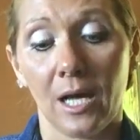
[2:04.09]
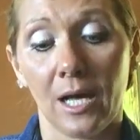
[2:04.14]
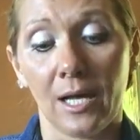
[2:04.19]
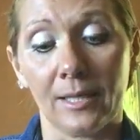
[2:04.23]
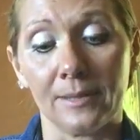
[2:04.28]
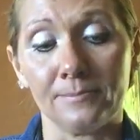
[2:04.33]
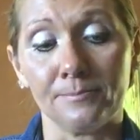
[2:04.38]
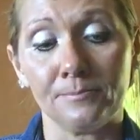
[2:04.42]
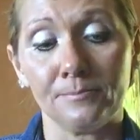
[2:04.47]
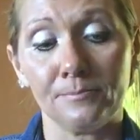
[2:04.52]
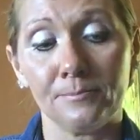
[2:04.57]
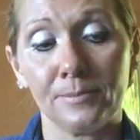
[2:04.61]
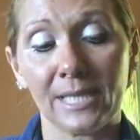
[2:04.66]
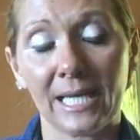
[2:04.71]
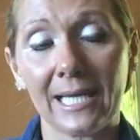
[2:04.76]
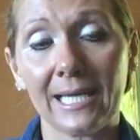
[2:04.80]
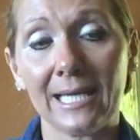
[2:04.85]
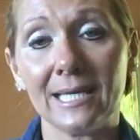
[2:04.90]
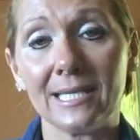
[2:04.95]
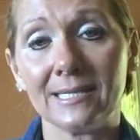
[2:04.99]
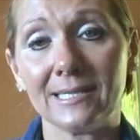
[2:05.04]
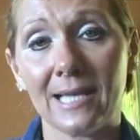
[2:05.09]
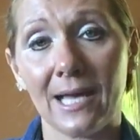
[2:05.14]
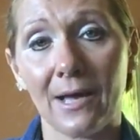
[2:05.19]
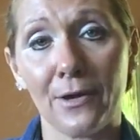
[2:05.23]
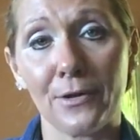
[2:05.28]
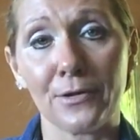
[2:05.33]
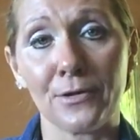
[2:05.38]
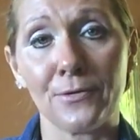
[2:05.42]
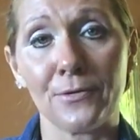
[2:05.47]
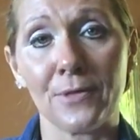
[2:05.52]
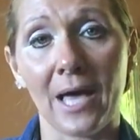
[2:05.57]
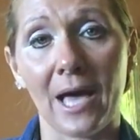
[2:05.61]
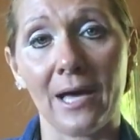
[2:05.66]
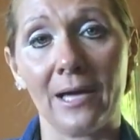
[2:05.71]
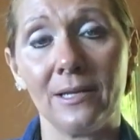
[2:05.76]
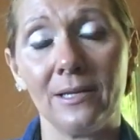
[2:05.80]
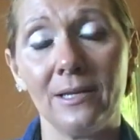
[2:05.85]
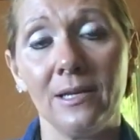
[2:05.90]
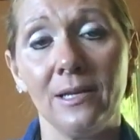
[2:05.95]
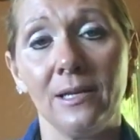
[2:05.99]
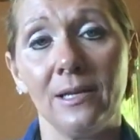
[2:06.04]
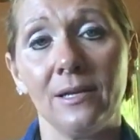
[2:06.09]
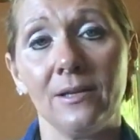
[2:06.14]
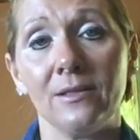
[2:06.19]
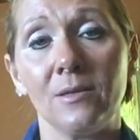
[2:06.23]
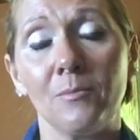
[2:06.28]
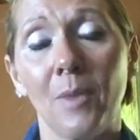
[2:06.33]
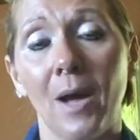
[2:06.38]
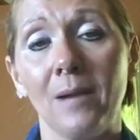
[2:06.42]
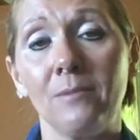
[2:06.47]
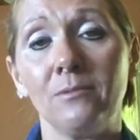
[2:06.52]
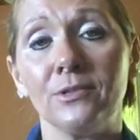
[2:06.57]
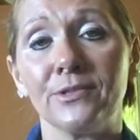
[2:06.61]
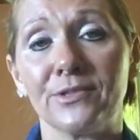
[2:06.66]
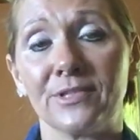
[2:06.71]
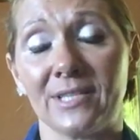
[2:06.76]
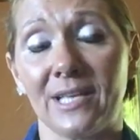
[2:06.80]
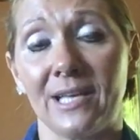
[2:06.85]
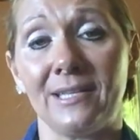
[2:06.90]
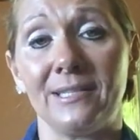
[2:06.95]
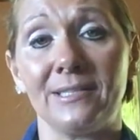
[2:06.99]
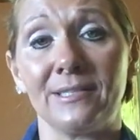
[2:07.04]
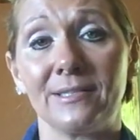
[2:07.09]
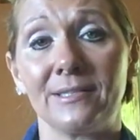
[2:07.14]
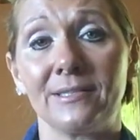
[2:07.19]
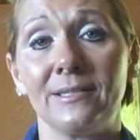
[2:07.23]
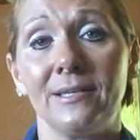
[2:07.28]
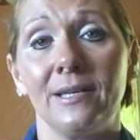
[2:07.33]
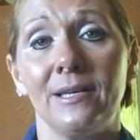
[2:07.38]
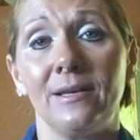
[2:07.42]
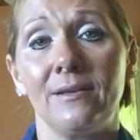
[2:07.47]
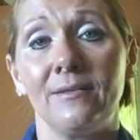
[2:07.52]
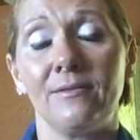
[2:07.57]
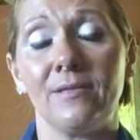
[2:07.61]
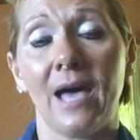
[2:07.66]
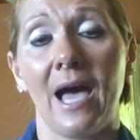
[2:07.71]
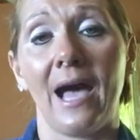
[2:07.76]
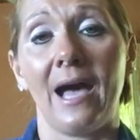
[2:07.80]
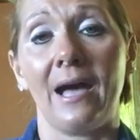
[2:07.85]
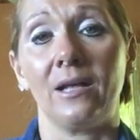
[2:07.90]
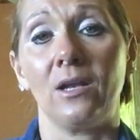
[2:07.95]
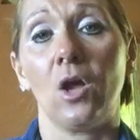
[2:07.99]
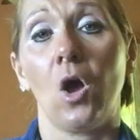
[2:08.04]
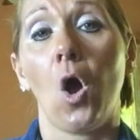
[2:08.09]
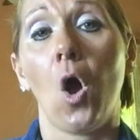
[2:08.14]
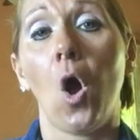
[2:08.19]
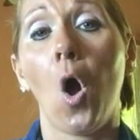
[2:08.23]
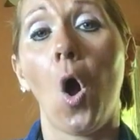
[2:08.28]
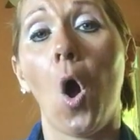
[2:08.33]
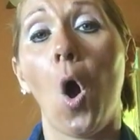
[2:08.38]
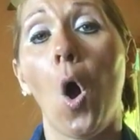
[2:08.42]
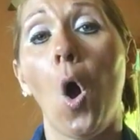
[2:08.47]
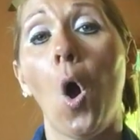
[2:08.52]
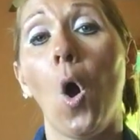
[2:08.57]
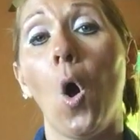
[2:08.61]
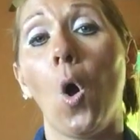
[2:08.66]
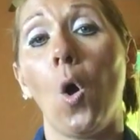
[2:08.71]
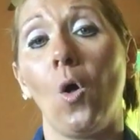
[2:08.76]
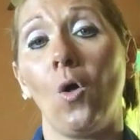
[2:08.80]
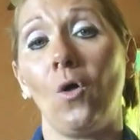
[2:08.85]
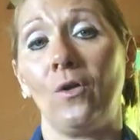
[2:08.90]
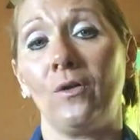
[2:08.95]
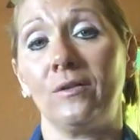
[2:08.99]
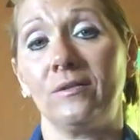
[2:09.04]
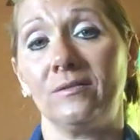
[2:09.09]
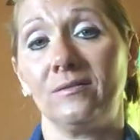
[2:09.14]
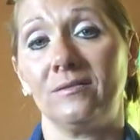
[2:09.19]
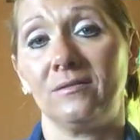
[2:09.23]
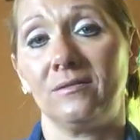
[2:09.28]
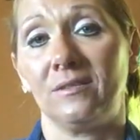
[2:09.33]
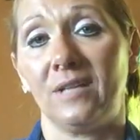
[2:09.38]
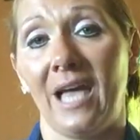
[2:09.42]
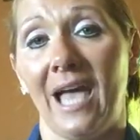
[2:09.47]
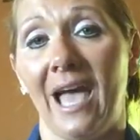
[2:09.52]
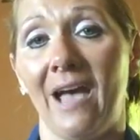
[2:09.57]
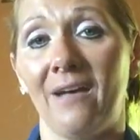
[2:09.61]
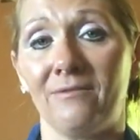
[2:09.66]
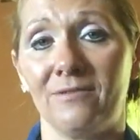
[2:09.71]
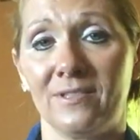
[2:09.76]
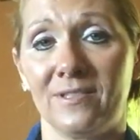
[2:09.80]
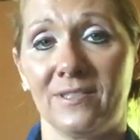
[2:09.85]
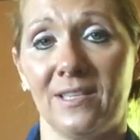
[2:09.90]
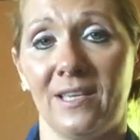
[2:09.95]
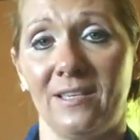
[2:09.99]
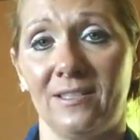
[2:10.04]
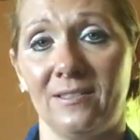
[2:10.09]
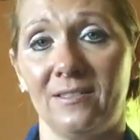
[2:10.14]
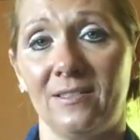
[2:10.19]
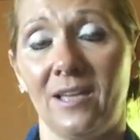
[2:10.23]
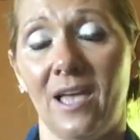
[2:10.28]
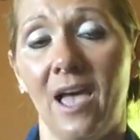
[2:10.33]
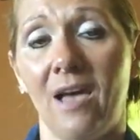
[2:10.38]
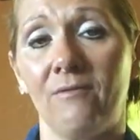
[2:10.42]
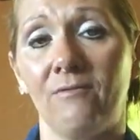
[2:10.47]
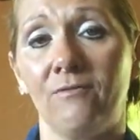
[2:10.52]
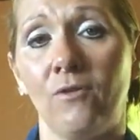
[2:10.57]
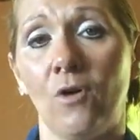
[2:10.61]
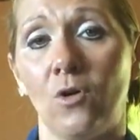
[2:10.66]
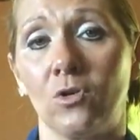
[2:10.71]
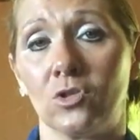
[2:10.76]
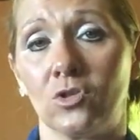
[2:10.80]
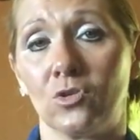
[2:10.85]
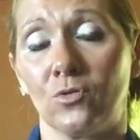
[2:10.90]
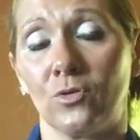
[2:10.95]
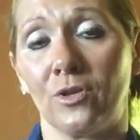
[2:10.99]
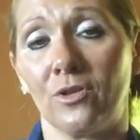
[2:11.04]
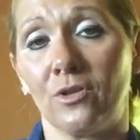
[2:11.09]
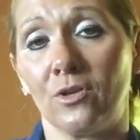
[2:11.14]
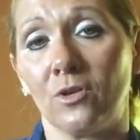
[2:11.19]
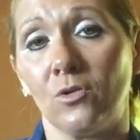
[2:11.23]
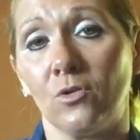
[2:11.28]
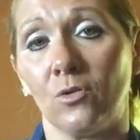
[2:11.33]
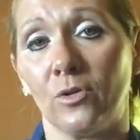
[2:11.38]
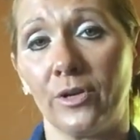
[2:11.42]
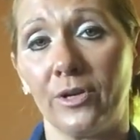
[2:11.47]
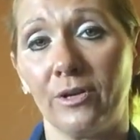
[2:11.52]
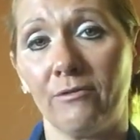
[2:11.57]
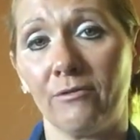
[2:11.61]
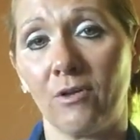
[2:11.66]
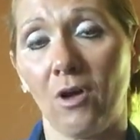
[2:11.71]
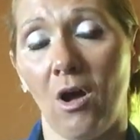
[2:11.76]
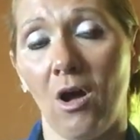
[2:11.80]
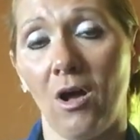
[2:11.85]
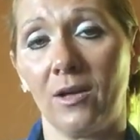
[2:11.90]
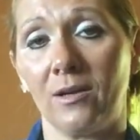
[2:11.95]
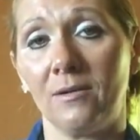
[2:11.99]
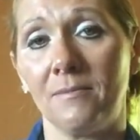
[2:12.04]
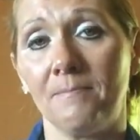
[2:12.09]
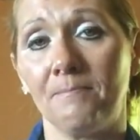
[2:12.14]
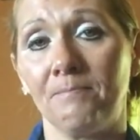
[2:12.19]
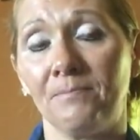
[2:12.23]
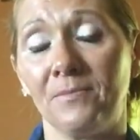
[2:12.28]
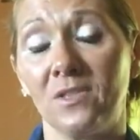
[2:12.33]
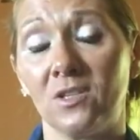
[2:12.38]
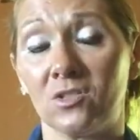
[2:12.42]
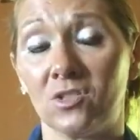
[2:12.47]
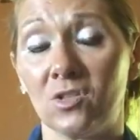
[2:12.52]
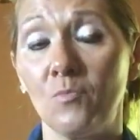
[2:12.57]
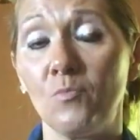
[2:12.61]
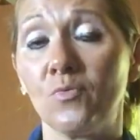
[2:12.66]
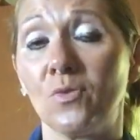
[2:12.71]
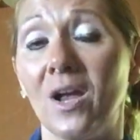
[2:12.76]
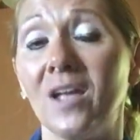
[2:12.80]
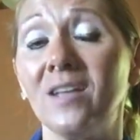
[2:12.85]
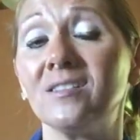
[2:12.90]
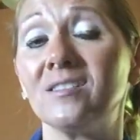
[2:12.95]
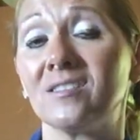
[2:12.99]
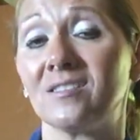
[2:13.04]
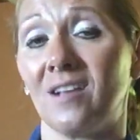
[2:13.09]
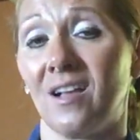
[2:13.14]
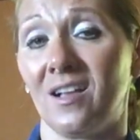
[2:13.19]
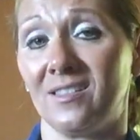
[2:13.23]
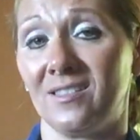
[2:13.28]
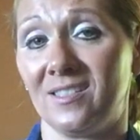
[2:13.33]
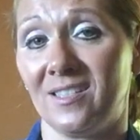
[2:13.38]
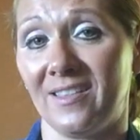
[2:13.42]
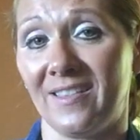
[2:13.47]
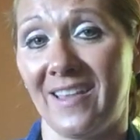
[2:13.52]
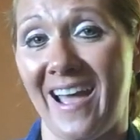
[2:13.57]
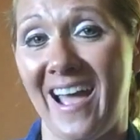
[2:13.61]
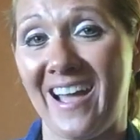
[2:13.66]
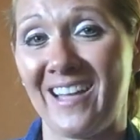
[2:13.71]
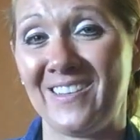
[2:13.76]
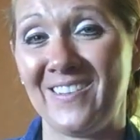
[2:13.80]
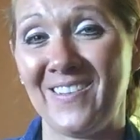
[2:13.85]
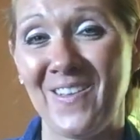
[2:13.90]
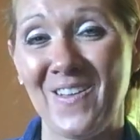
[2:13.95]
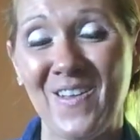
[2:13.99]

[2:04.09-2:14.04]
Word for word: Um, but I got to tell you that the Bible says that all have sinned and fall short of the glory of God. There's a bright side to that.